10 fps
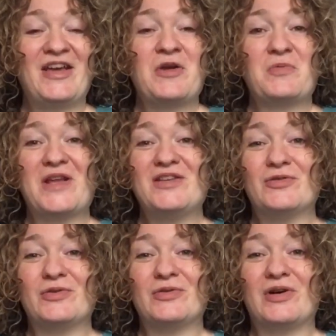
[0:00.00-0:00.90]
when
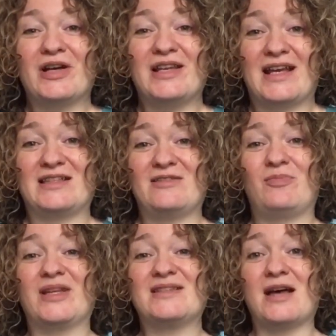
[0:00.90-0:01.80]
you're a negative
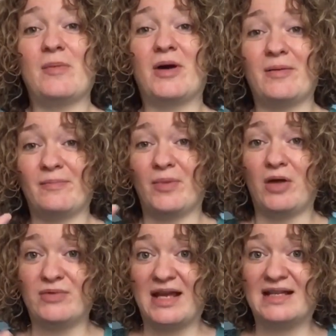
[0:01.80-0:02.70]
blood type, I'm O
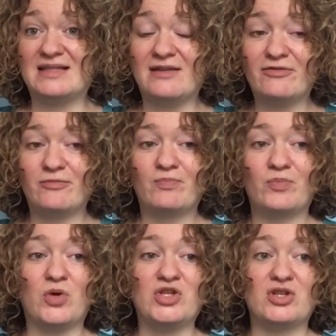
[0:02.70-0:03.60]
negative,
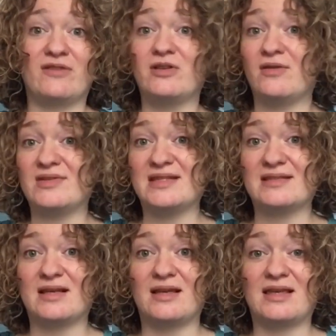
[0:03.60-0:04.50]
which I've known
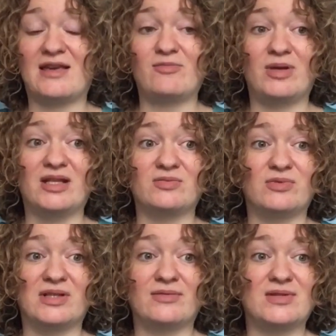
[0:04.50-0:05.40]
since I gave blood
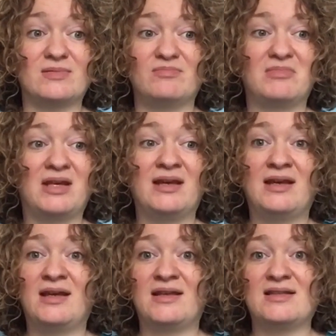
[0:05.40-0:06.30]
when I was
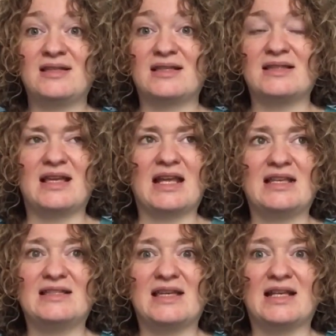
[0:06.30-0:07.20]
16,
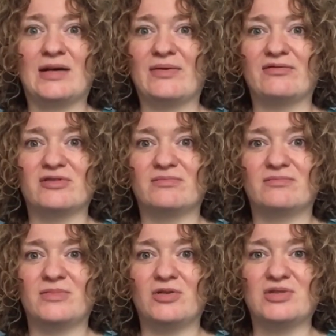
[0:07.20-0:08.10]
18, however
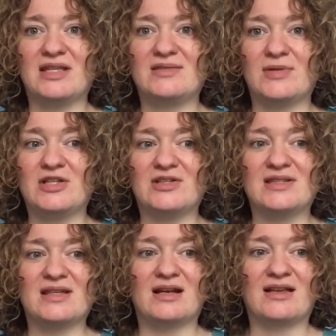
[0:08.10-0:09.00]
old it is when you can
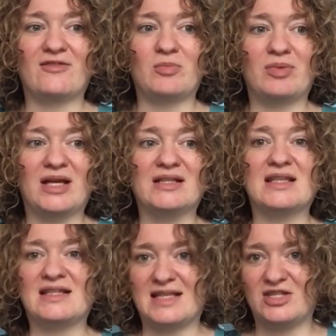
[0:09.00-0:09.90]
start giving blood.
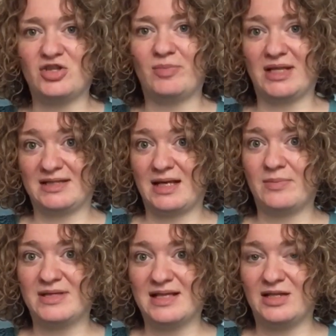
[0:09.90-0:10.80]
They test your blood type
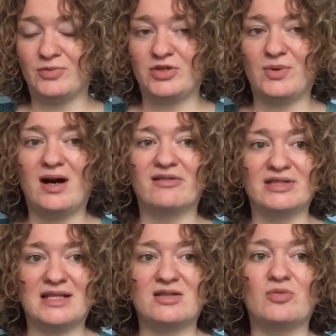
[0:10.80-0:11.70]
and tell you what you are, and
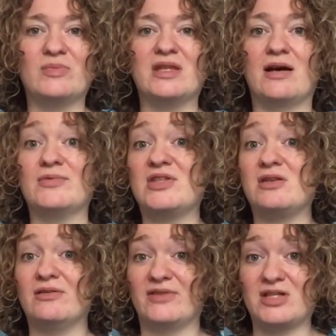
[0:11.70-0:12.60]
they told me that I was the
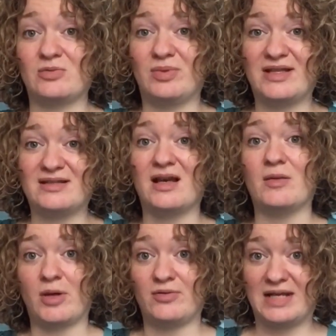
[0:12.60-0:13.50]
universal blood
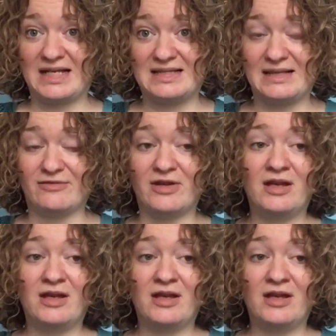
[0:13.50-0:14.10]
type, O negative.